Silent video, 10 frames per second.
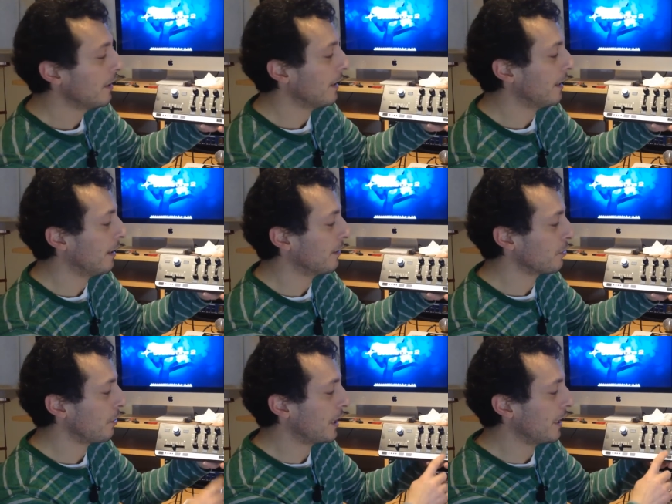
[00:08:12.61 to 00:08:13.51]

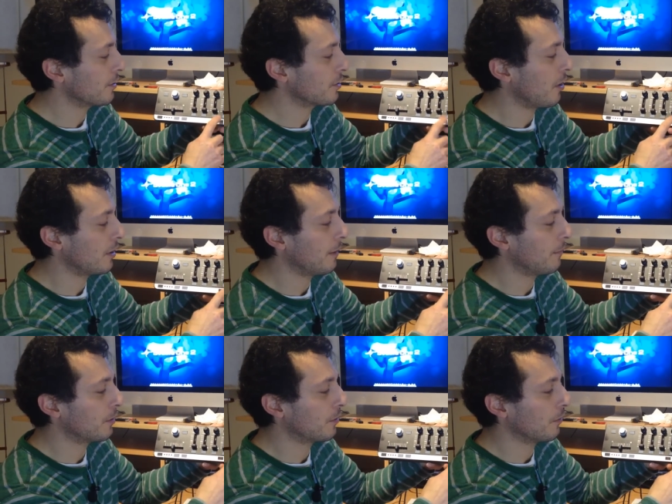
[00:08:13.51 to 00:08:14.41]
So you can assign them
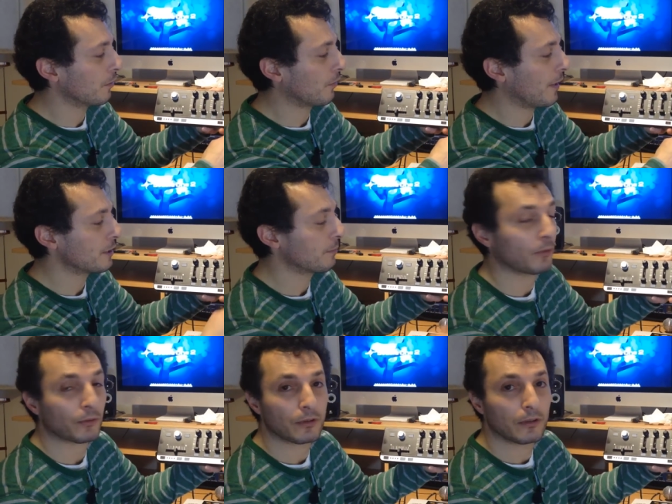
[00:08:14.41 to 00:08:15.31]
into your
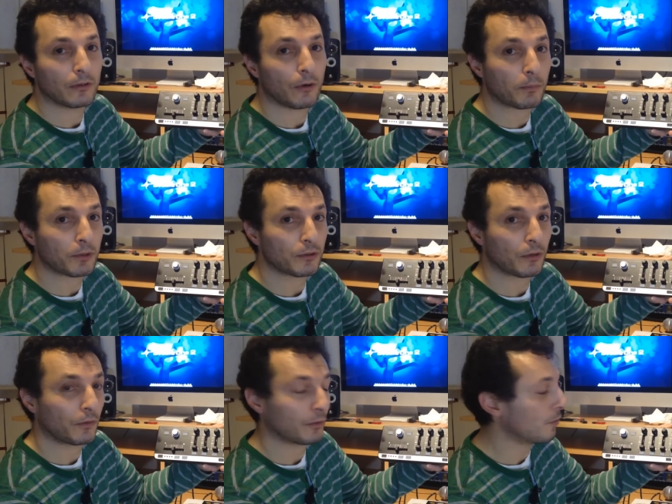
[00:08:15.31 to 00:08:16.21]
transport options
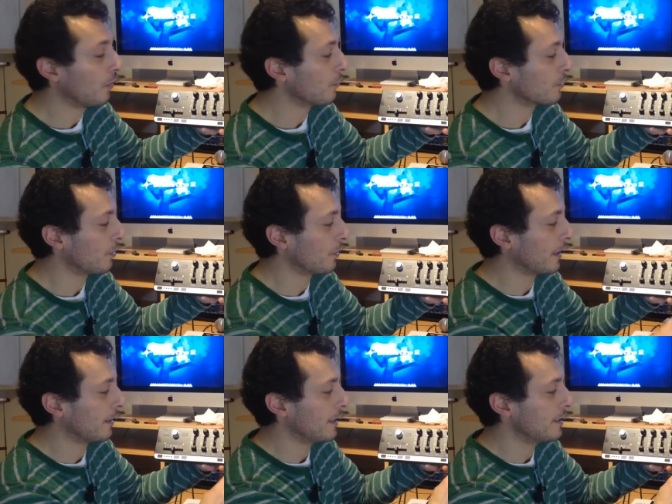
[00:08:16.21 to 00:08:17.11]
of your DAW, so you
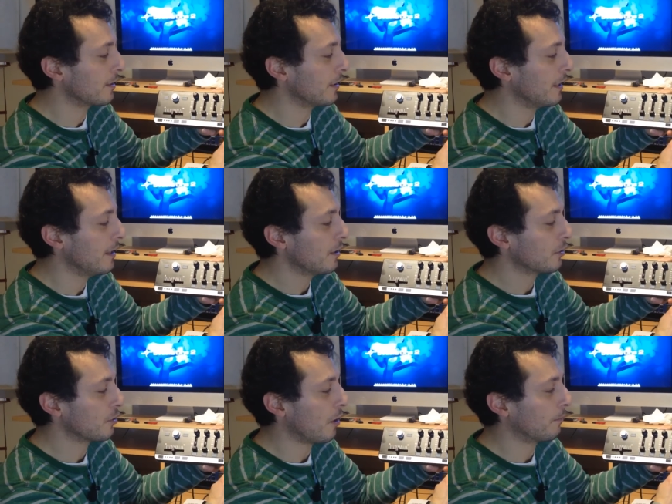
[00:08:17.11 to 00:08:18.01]
can easily
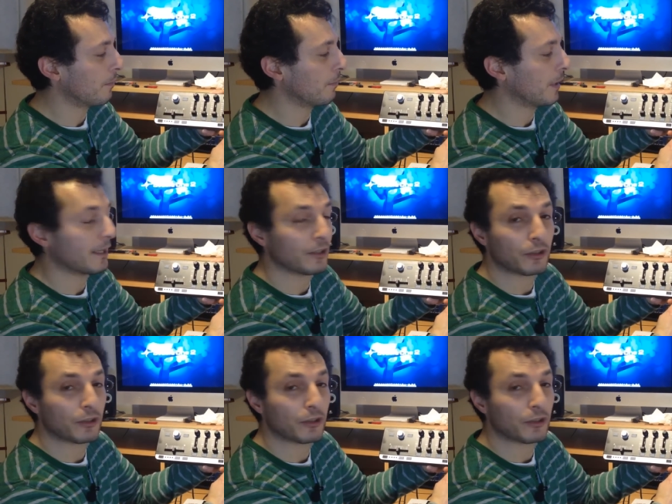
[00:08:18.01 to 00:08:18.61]
stop and play